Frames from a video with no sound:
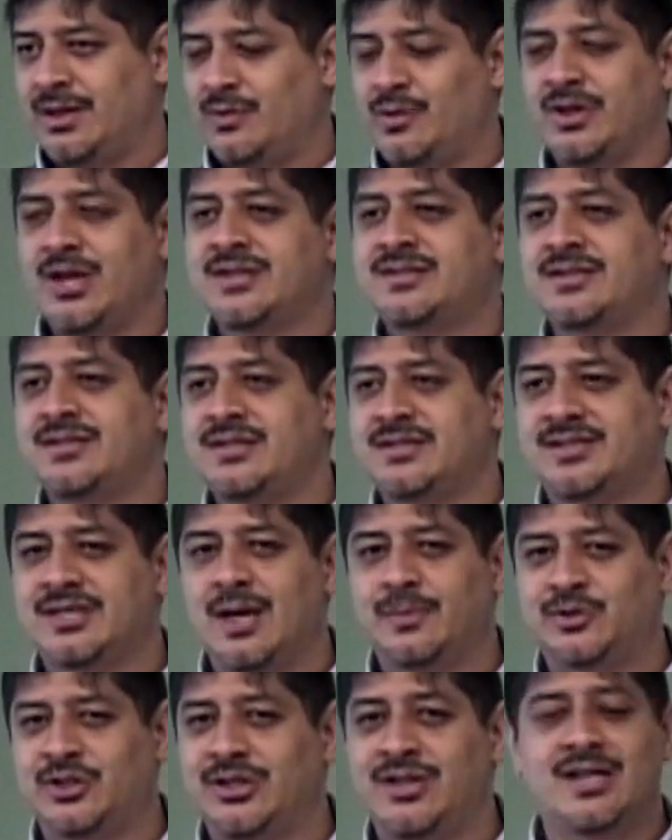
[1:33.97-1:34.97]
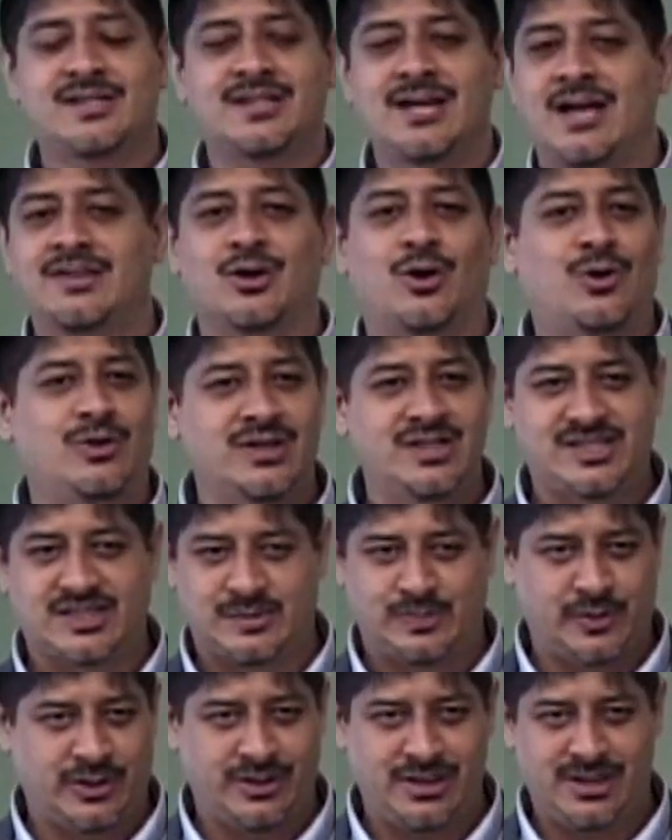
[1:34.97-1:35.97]
Well, that's a deception. That's not the Holy
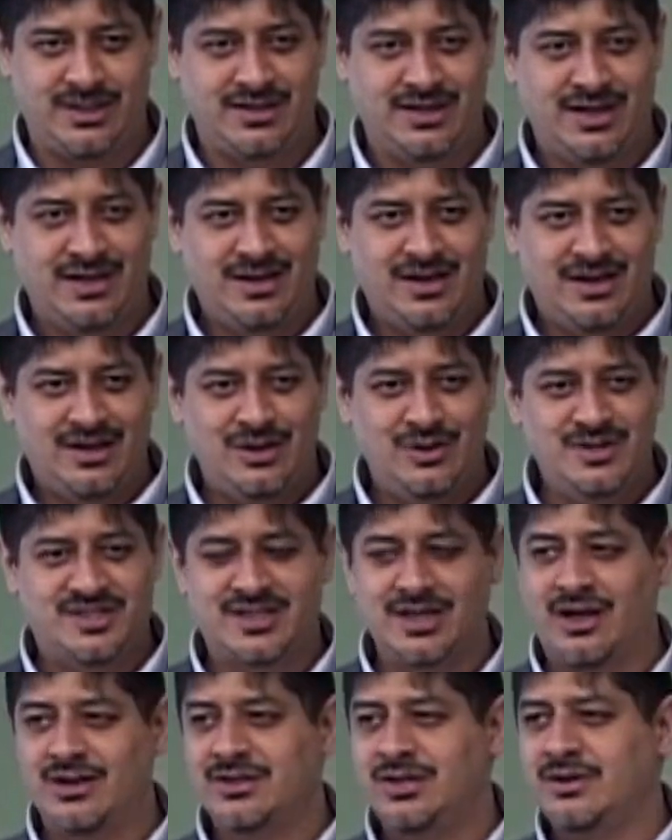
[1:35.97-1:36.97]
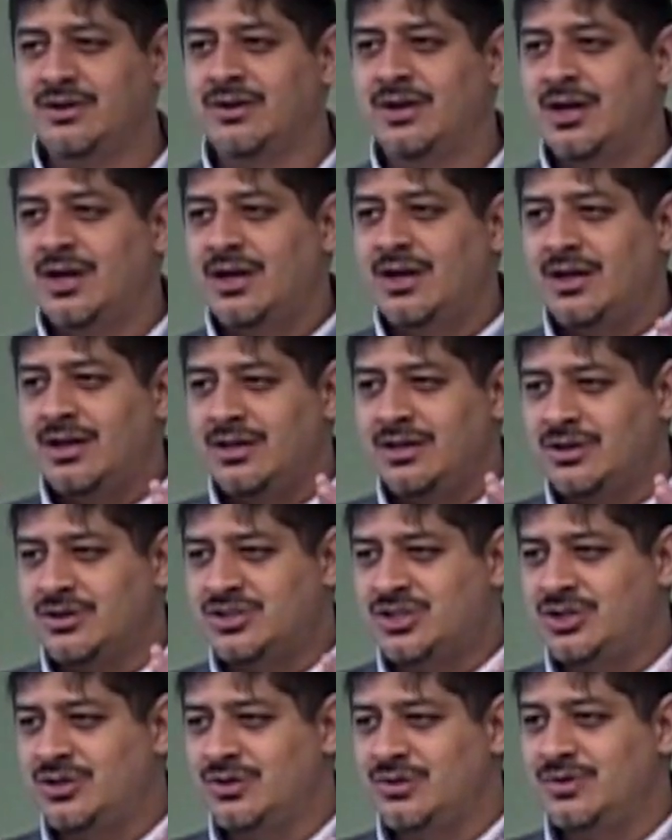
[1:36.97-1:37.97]
Spirit who's telling you, you're
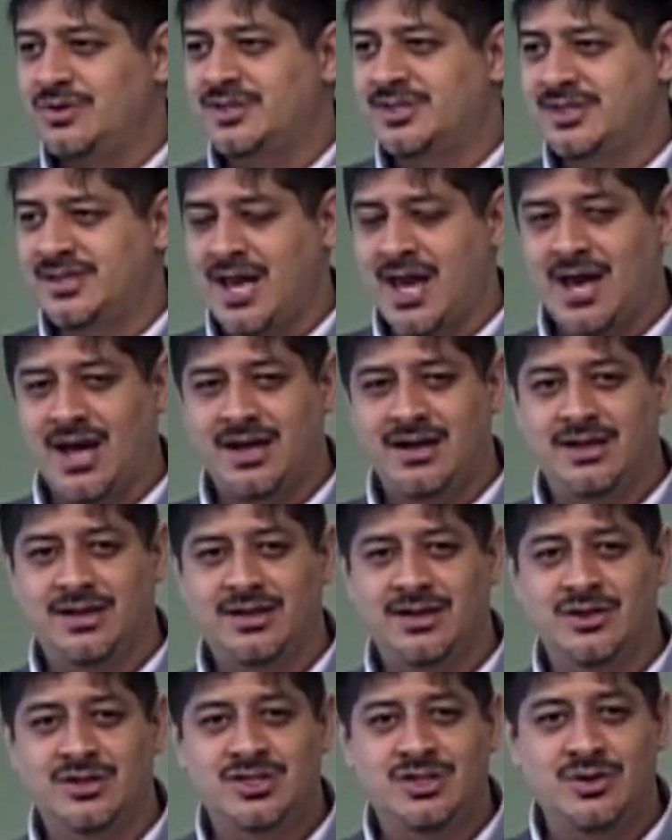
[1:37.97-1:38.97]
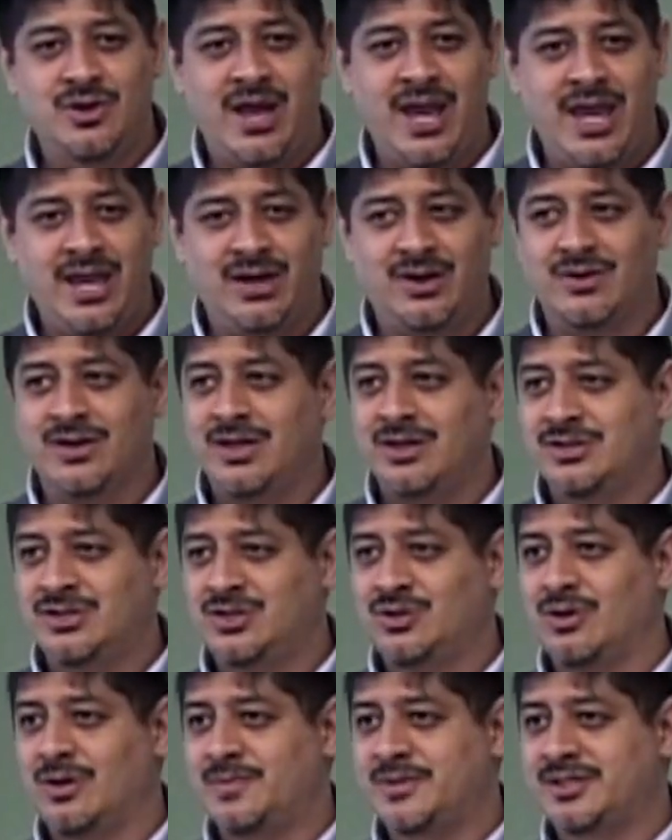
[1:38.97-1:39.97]
too sad, you're too angry, you're
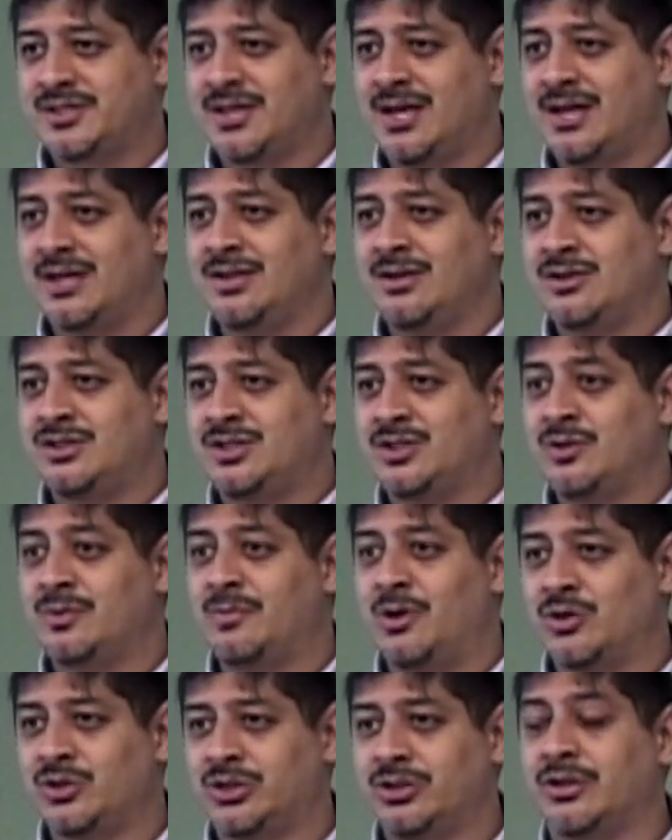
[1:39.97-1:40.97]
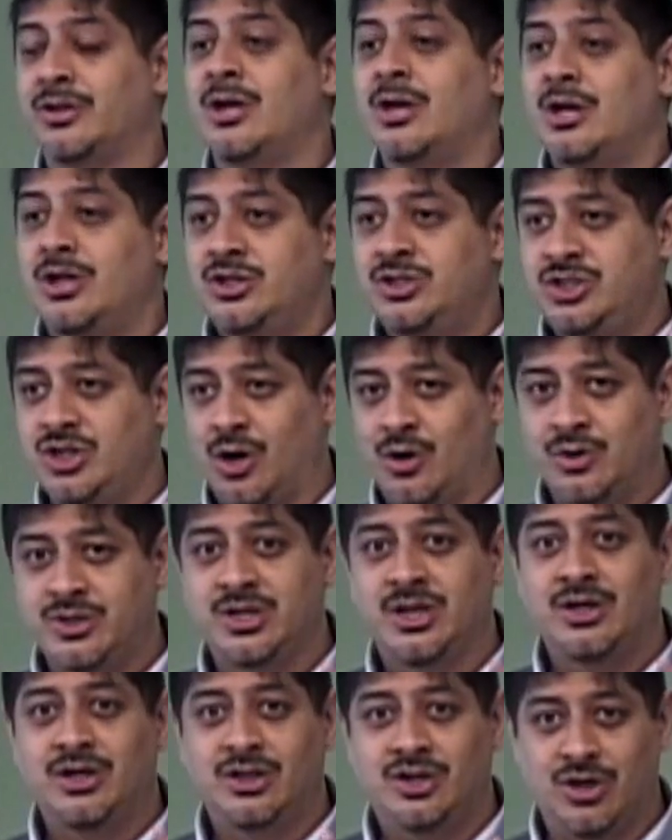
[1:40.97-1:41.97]
too upset, you're too emotional.
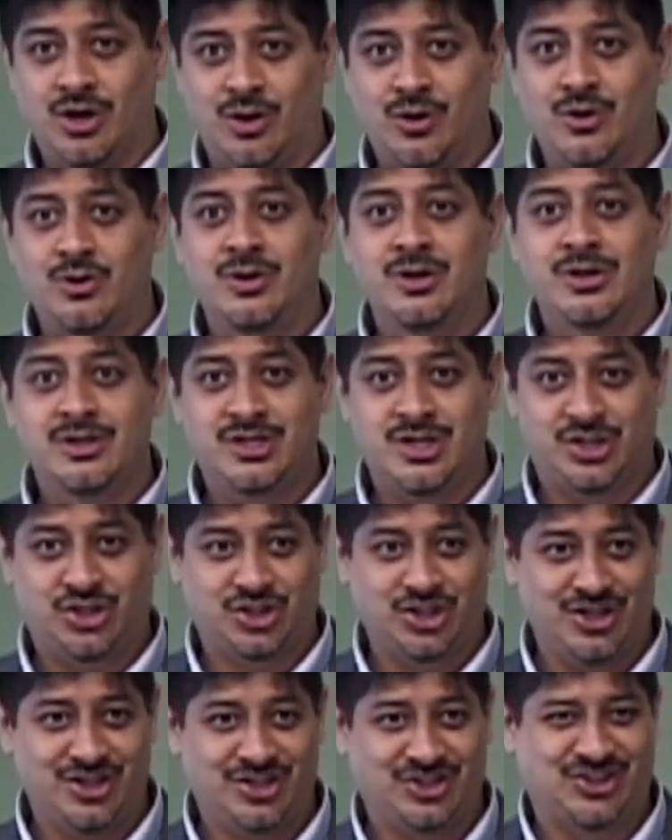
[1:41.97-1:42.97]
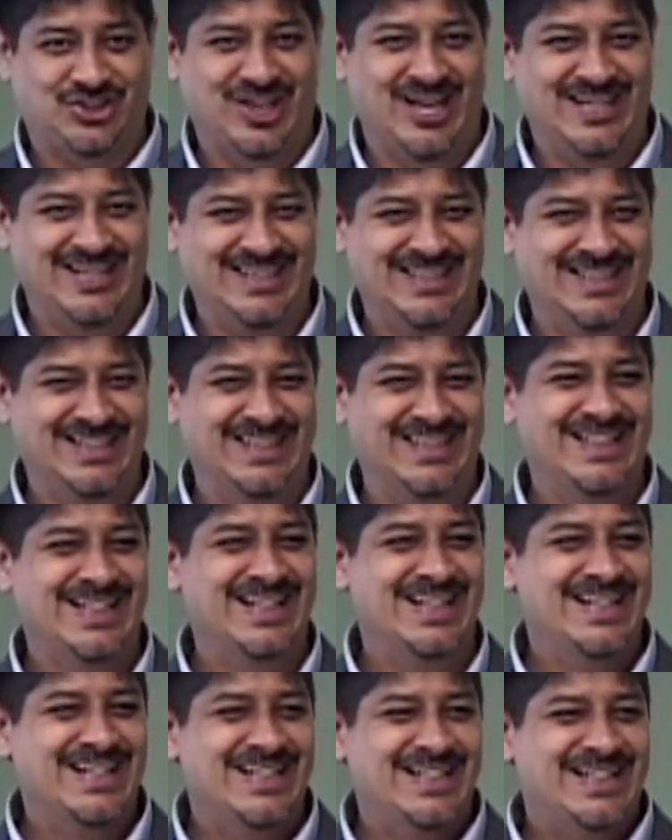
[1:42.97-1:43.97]
Don't go to church.
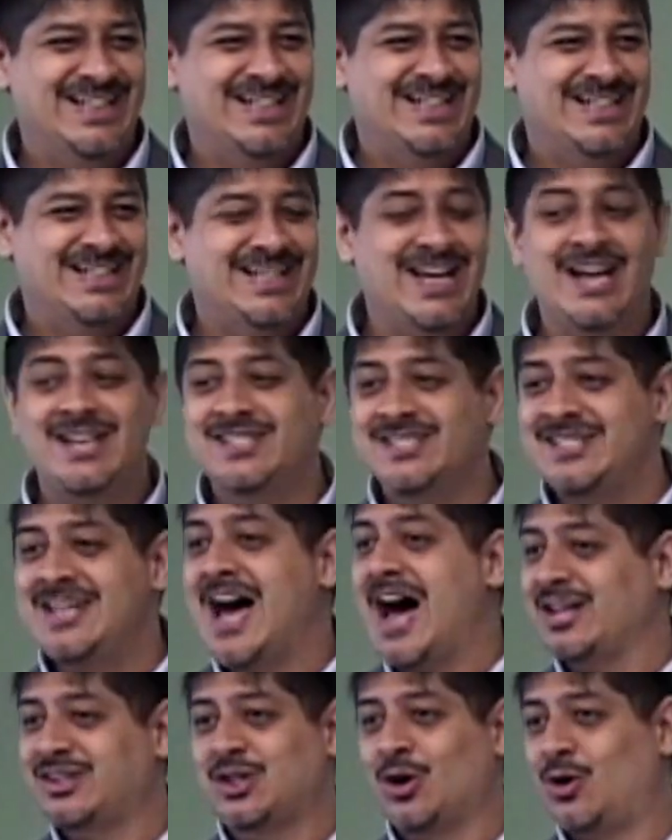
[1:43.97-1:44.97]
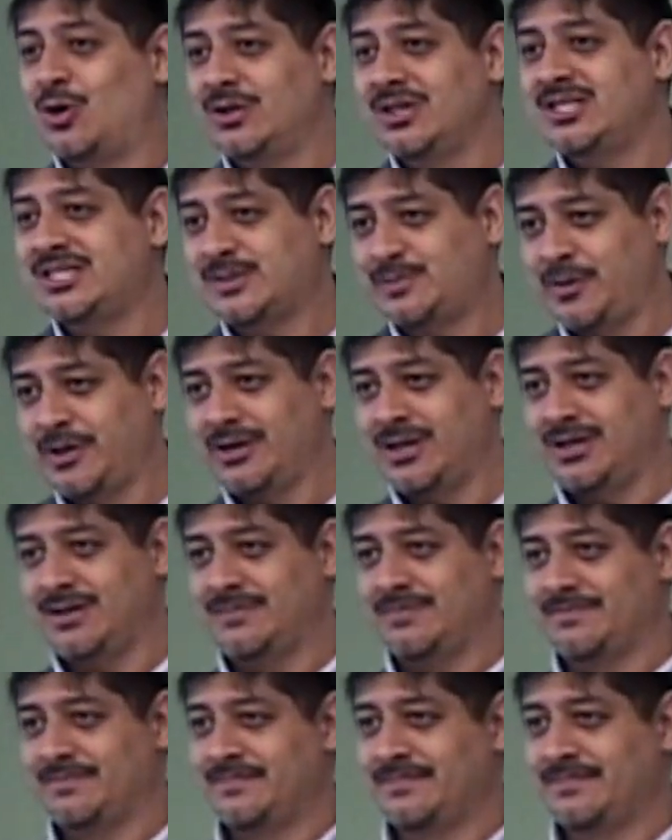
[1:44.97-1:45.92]
That is not the Holy Spirit.